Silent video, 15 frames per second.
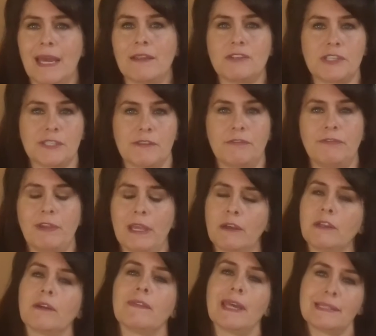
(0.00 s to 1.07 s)
not just a
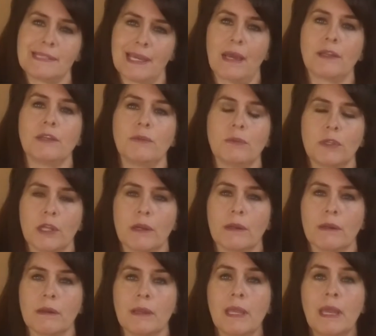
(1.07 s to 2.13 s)
failure, that's how you
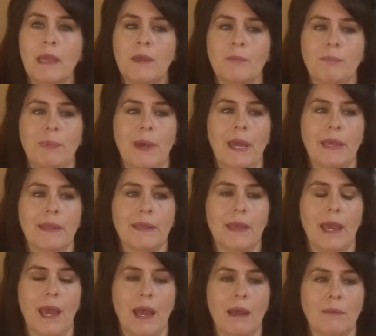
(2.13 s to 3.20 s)
learn. But
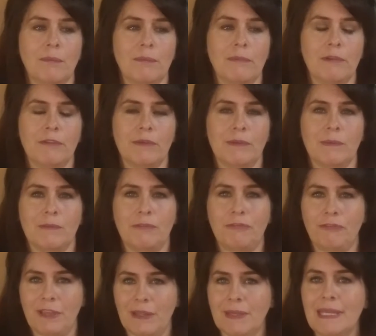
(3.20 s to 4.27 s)

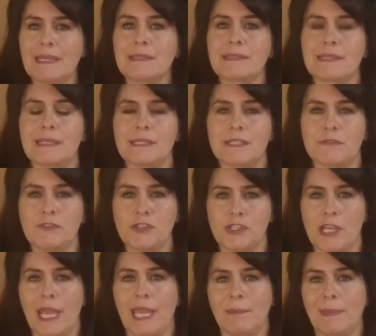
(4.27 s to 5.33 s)
feeling a sense of
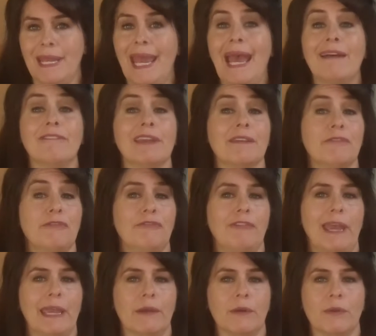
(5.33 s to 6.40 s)
shame at having
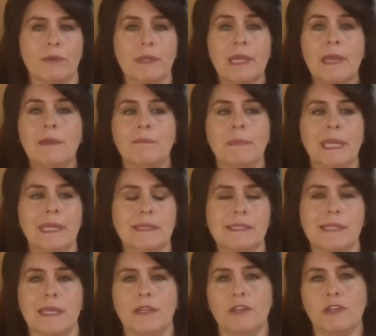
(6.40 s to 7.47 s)
failed
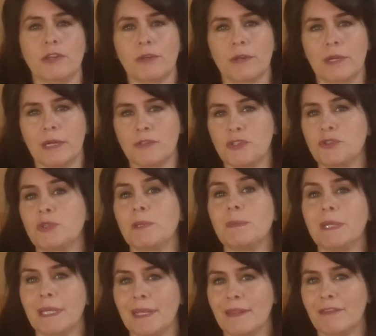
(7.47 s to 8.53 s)
means that you're
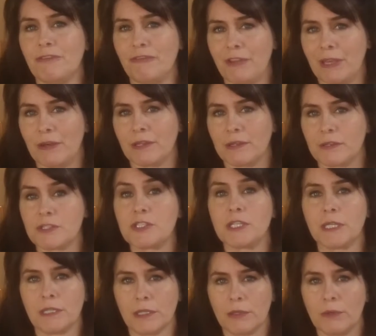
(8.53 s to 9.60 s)
attributing the failure
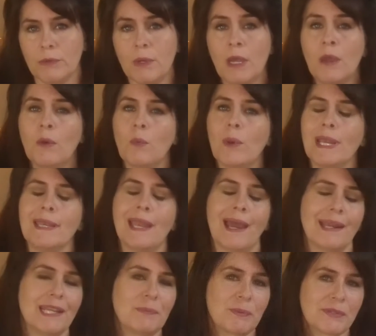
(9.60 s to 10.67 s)
to you, when
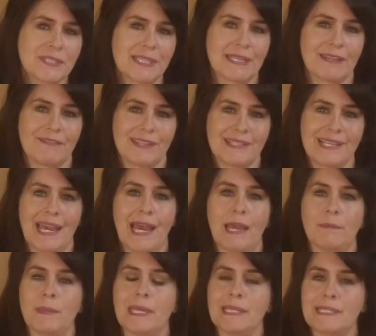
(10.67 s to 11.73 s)
90% of the
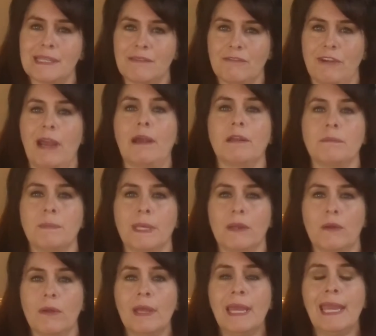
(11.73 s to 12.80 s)
time it's
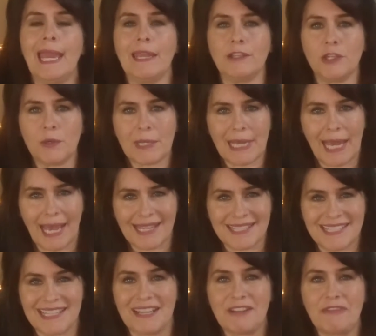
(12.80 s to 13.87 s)
environmental. And you can
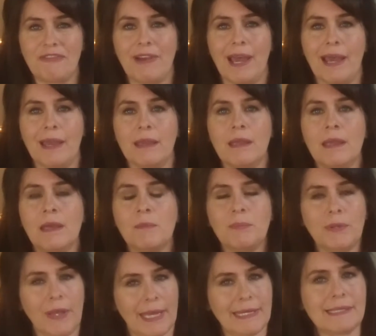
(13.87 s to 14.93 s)
identify
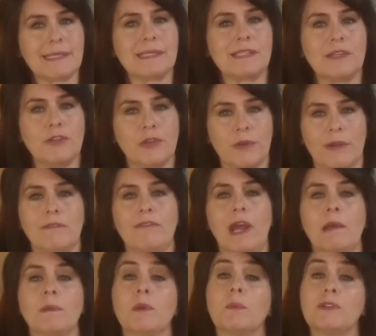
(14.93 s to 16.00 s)
places in your
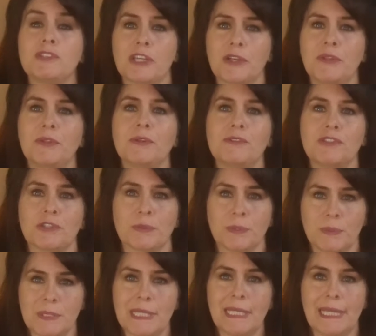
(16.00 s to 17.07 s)
environment, which includes your
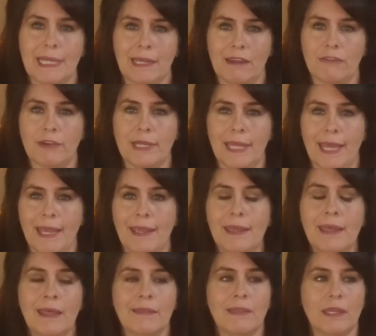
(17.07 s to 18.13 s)
routine every
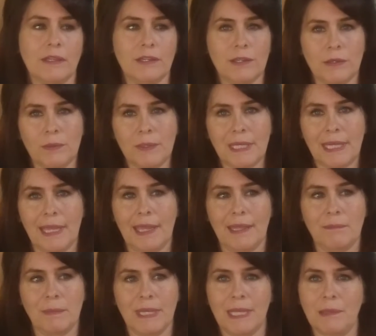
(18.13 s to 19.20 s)
day, that you
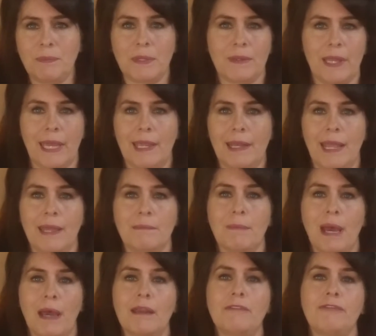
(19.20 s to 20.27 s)
can manipulate and
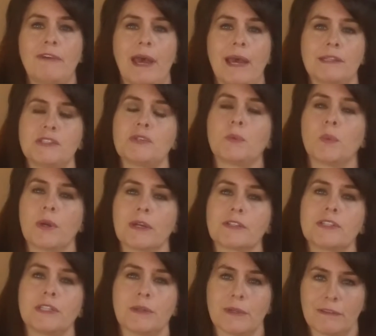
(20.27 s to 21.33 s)
modify to
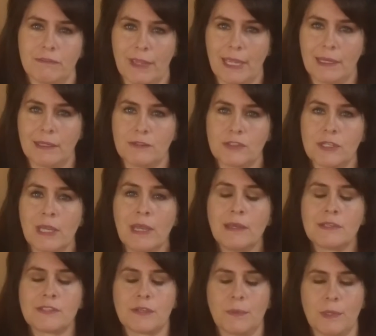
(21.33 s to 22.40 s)
work to your advantage.
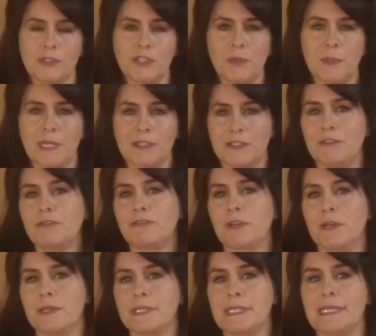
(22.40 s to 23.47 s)
So what you want to do
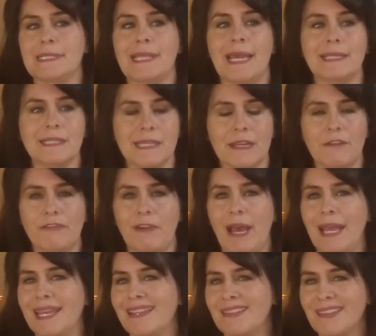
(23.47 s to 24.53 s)
first is
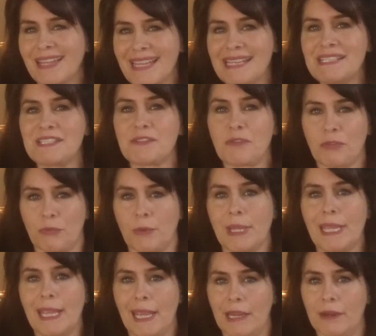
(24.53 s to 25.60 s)
identify at least
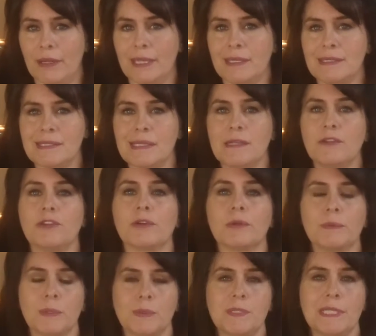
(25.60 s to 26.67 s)
3 areas in
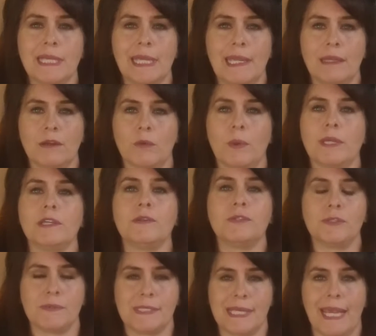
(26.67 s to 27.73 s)
your routine or what you
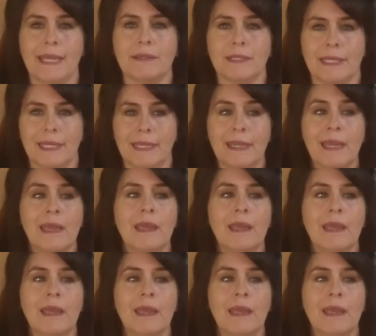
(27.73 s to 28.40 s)
do daily